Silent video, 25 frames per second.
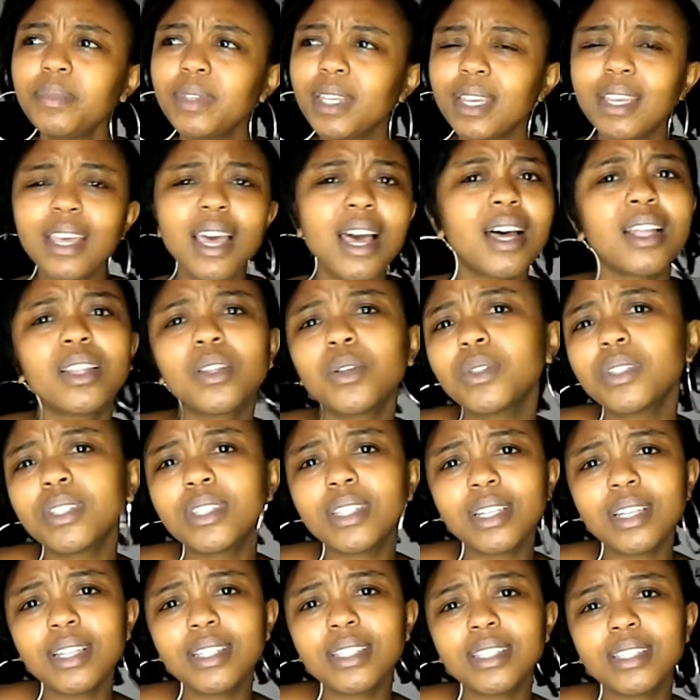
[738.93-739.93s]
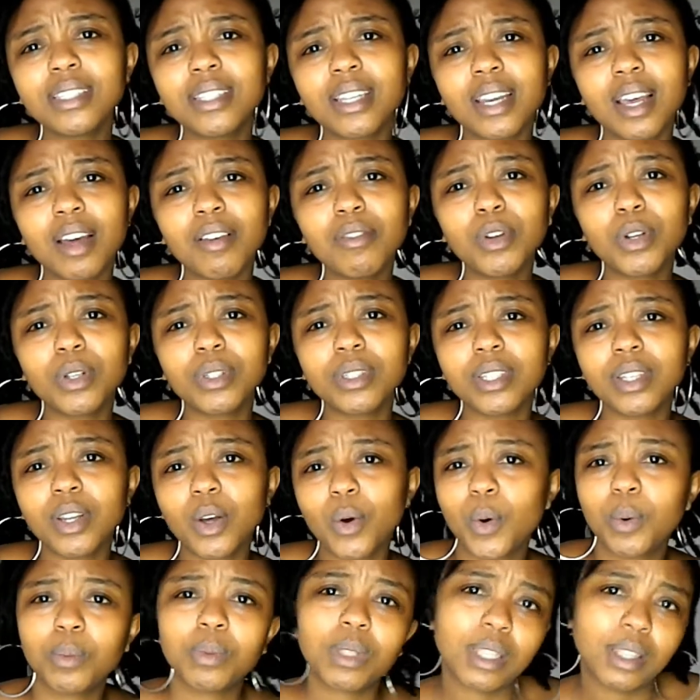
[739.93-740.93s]
Yeah, those are the lessons that I've learned, and I
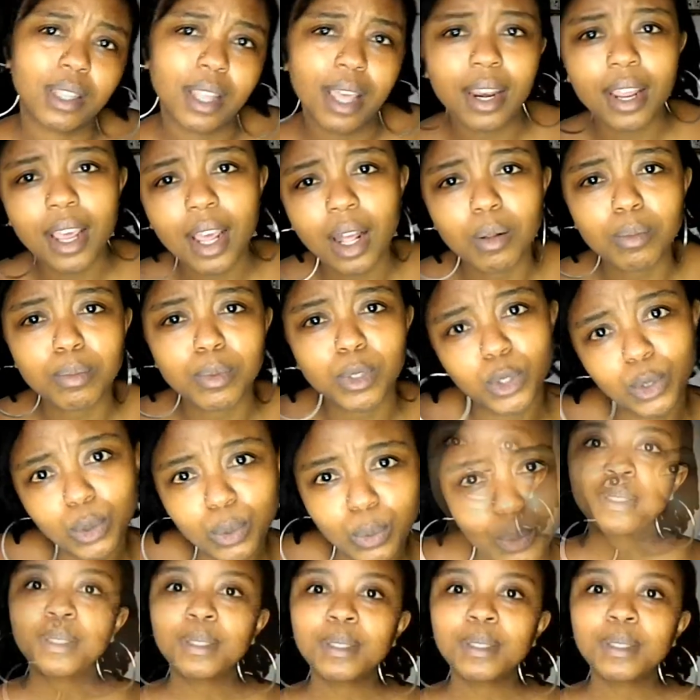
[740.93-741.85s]
hope that that helps you.